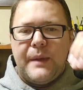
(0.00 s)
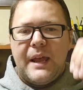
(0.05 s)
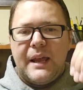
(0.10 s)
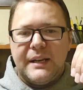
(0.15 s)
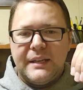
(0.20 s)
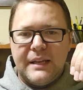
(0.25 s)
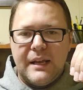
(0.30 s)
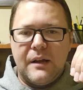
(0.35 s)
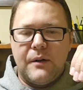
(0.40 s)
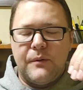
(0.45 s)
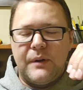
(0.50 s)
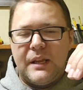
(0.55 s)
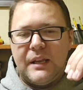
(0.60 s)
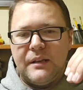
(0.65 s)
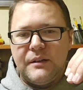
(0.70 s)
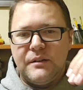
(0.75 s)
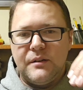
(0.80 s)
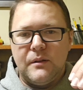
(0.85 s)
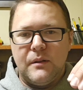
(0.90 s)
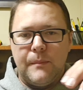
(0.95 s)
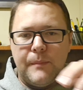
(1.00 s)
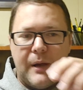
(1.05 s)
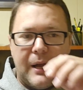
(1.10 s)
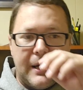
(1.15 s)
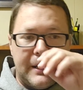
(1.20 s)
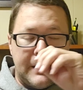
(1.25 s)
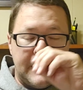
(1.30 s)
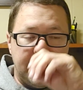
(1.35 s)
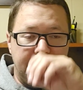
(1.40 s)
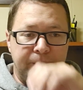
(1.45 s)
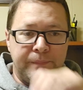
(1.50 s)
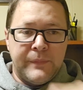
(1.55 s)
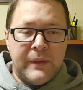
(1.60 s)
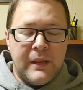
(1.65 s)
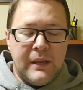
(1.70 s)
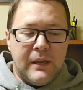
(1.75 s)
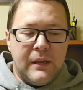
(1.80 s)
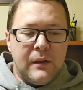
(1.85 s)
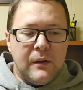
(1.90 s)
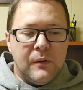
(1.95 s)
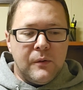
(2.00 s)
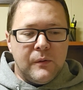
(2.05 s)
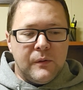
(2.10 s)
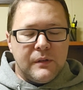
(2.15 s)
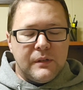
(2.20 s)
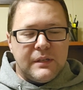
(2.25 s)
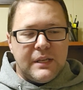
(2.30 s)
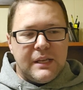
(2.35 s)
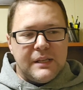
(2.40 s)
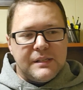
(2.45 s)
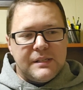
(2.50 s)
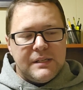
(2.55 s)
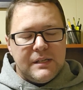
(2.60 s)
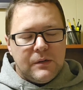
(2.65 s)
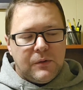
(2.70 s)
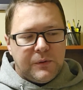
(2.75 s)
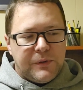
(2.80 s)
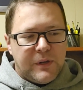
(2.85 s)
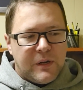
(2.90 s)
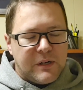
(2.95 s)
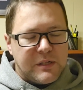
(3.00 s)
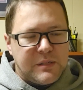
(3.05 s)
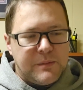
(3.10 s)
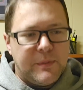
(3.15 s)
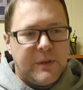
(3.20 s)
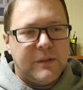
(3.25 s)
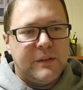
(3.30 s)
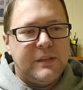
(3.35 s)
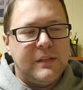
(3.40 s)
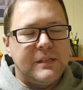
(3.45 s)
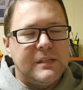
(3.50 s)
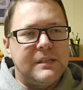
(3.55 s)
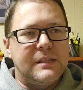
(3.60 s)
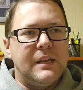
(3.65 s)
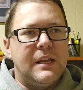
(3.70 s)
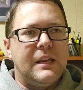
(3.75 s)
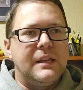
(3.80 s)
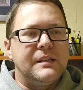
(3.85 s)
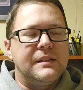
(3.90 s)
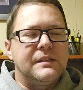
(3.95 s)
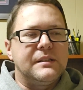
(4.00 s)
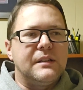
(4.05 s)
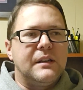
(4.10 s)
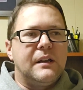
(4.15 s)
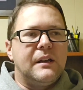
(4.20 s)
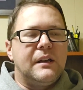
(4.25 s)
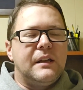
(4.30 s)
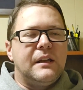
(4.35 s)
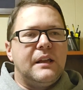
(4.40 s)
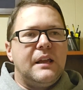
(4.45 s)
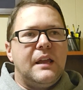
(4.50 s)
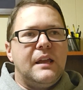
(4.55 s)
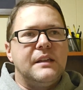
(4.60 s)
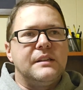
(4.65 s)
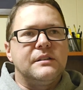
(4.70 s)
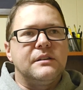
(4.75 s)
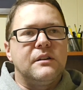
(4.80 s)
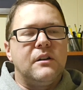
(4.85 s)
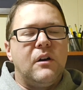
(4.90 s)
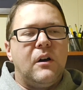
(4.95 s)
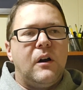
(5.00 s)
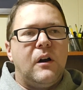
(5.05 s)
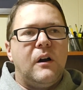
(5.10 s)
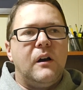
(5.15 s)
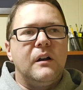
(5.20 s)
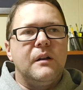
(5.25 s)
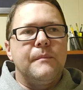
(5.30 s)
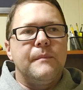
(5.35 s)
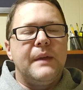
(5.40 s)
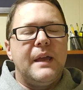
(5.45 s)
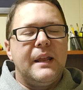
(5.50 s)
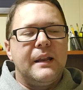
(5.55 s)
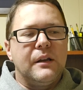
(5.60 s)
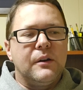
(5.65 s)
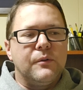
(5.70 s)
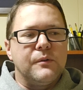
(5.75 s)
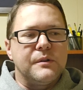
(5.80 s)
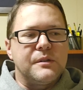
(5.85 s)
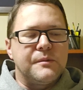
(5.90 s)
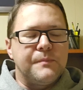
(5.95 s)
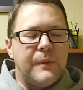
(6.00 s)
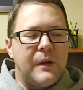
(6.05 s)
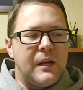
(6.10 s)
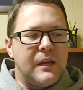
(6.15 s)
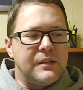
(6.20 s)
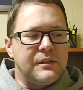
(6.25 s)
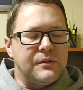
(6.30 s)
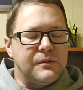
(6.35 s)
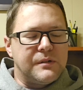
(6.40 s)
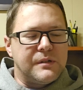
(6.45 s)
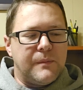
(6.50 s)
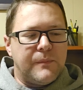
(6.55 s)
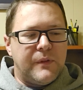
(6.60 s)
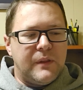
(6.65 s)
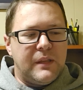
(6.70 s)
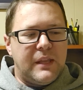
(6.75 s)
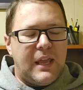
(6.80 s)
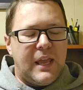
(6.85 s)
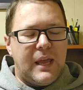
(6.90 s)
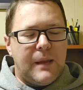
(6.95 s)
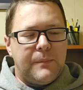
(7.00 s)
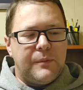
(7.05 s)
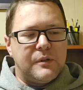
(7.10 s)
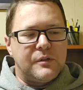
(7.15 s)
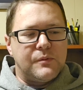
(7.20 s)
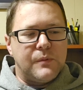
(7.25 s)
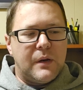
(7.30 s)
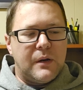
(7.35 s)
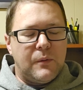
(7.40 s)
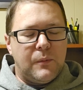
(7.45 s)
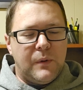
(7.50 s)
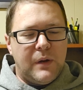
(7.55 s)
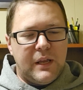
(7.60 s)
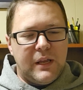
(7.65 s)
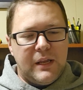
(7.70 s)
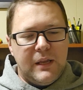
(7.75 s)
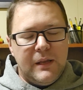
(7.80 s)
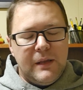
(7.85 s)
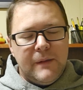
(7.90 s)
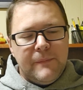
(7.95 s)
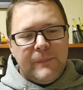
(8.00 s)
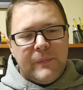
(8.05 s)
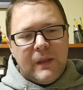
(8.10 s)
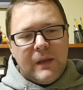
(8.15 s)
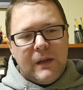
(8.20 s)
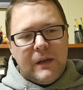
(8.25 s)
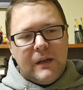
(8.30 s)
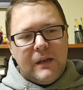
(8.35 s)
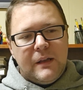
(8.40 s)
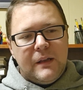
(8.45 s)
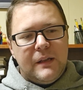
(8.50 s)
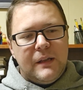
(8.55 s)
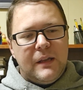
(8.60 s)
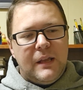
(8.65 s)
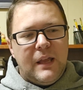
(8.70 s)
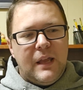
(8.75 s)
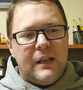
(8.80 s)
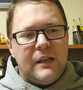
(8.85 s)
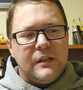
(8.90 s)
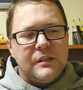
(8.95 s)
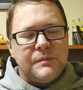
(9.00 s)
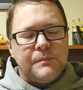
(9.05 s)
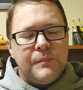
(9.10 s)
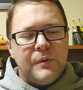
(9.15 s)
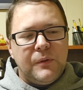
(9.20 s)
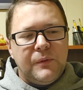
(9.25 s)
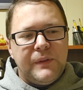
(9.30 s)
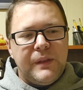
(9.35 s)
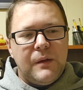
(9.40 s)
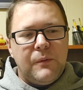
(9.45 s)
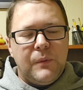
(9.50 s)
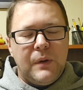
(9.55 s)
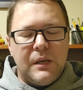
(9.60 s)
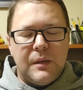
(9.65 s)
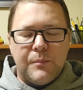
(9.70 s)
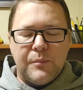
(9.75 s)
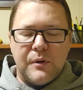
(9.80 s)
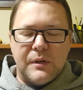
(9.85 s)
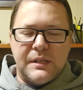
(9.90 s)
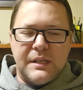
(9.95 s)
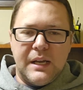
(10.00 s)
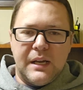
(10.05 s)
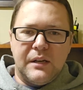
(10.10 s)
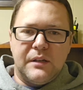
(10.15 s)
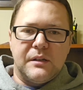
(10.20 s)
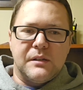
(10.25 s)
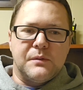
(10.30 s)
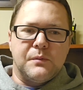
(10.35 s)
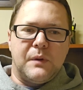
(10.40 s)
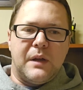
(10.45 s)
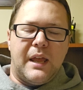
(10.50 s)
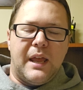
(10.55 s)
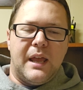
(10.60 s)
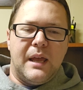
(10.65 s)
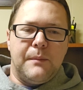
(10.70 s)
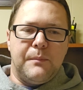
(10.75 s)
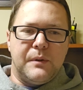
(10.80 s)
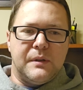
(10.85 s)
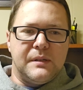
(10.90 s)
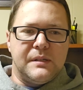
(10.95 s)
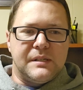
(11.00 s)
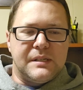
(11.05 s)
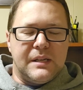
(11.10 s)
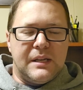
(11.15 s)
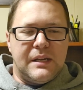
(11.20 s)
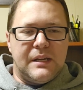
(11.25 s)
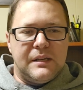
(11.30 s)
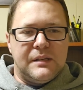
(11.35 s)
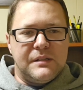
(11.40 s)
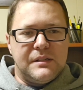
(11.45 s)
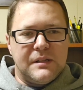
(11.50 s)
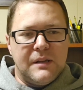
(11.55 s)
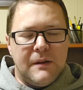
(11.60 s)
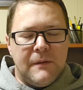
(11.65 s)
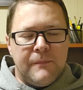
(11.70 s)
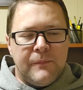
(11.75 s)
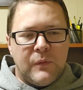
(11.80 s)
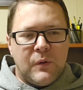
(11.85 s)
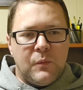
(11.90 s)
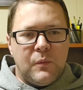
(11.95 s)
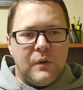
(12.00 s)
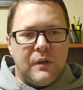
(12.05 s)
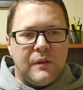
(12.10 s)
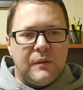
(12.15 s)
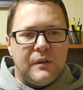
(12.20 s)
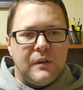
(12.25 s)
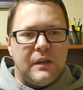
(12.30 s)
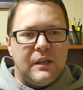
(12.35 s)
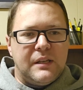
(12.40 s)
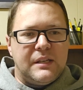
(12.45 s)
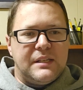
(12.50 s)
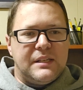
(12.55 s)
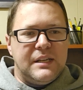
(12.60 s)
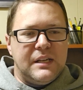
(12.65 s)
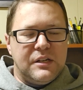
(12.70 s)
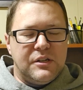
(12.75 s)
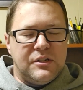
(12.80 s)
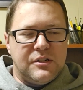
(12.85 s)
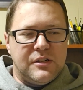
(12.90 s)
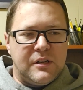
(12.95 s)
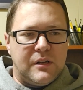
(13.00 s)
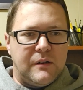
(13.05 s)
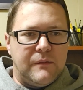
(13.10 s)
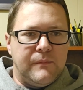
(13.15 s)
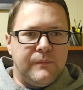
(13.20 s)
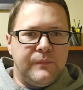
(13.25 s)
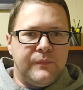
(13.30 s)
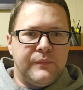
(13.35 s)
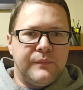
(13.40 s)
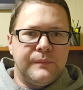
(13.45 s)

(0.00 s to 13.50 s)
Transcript: back down into the body. Dan Siegel talks about this as an automatic response or something that happens right away, and it's built that way to protect us. What happens is with addiction,